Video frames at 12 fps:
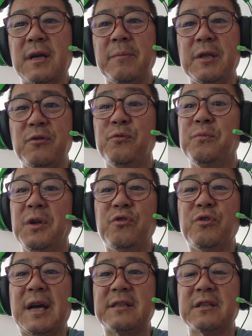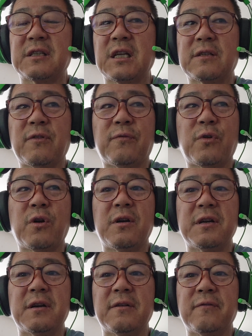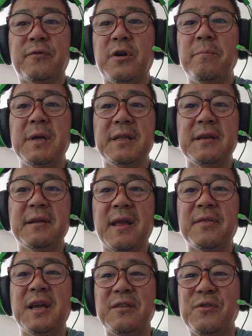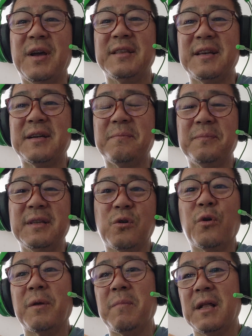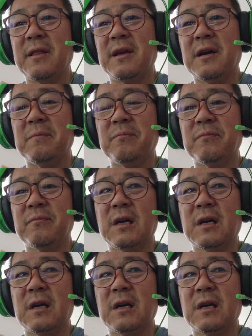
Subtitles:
I mean, you got successful for a minute and then you ended up going belly up.